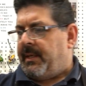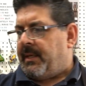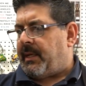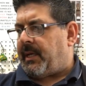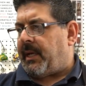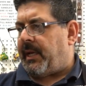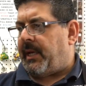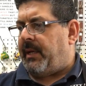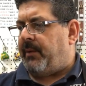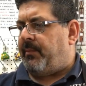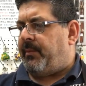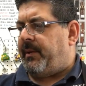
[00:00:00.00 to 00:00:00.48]

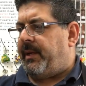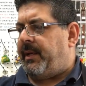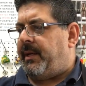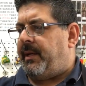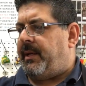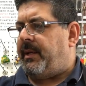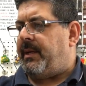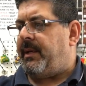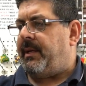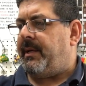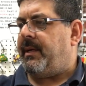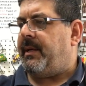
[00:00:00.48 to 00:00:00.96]

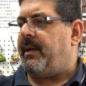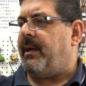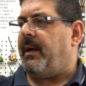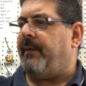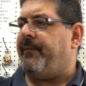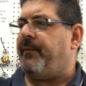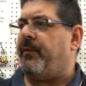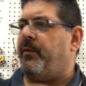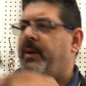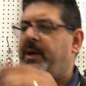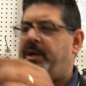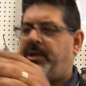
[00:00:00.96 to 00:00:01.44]
Kiwi,
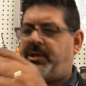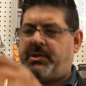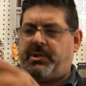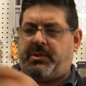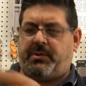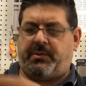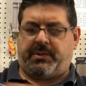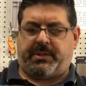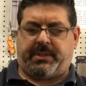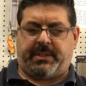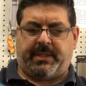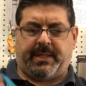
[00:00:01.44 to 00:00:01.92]
I've always
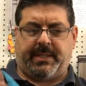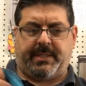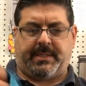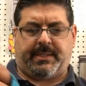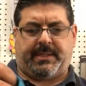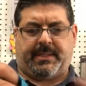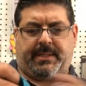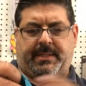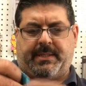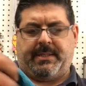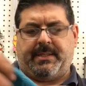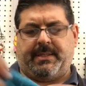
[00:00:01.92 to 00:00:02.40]
used
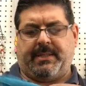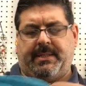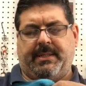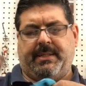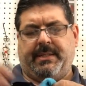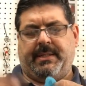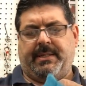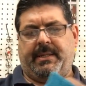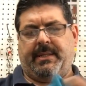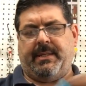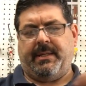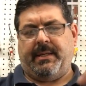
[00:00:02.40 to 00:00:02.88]
it.
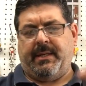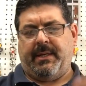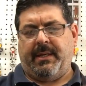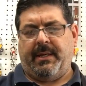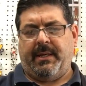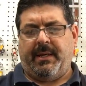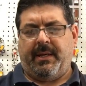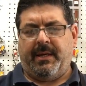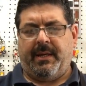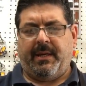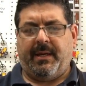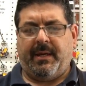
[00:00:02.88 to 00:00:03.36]

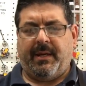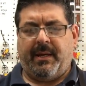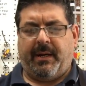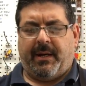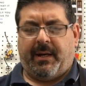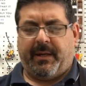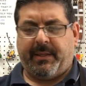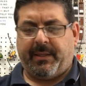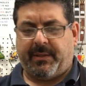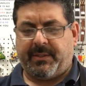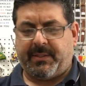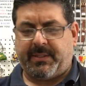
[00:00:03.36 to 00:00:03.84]

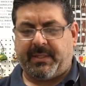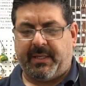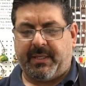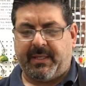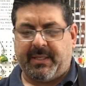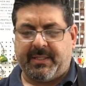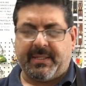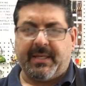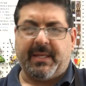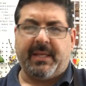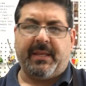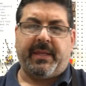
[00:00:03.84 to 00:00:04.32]
I don't see
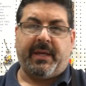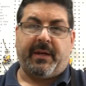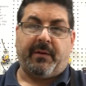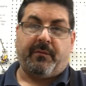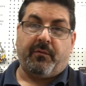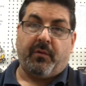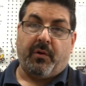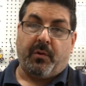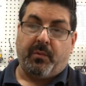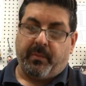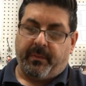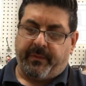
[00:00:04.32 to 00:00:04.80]
there's anything
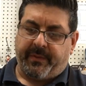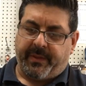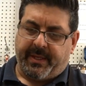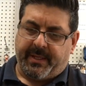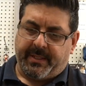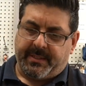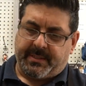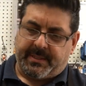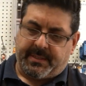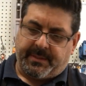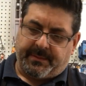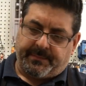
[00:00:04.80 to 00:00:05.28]
wrong with
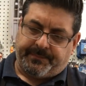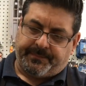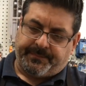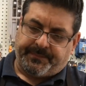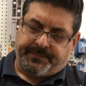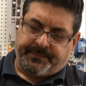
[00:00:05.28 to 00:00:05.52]
it.